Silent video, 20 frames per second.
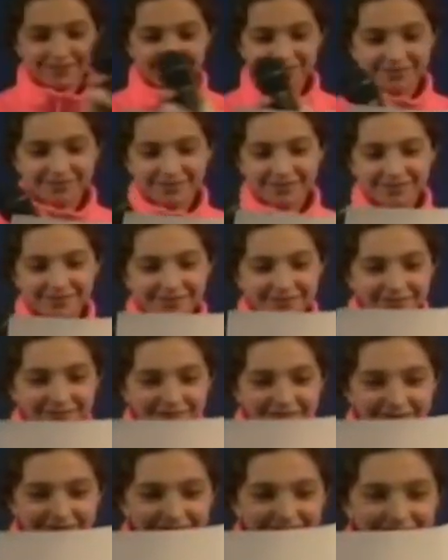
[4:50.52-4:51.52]

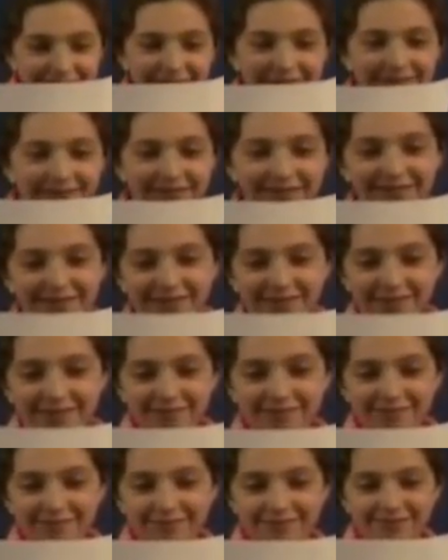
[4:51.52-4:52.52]

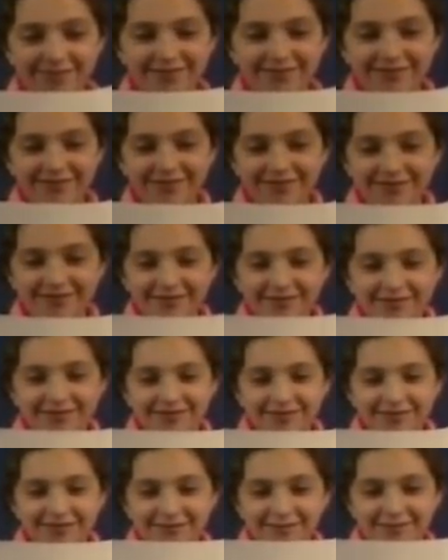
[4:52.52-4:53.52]

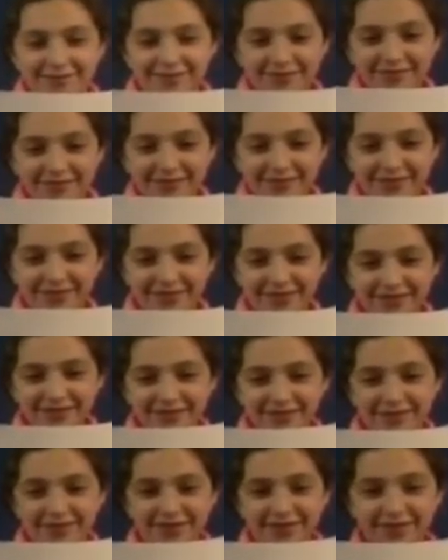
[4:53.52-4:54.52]

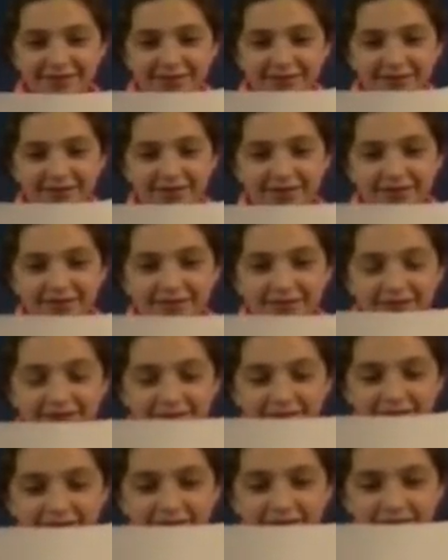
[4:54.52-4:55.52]

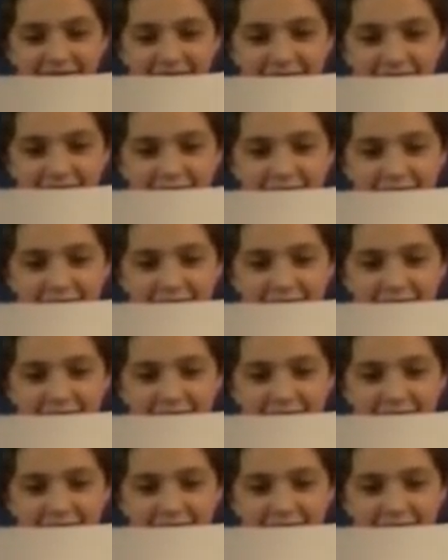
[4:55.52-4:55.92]
No words are spoken by the person on screen.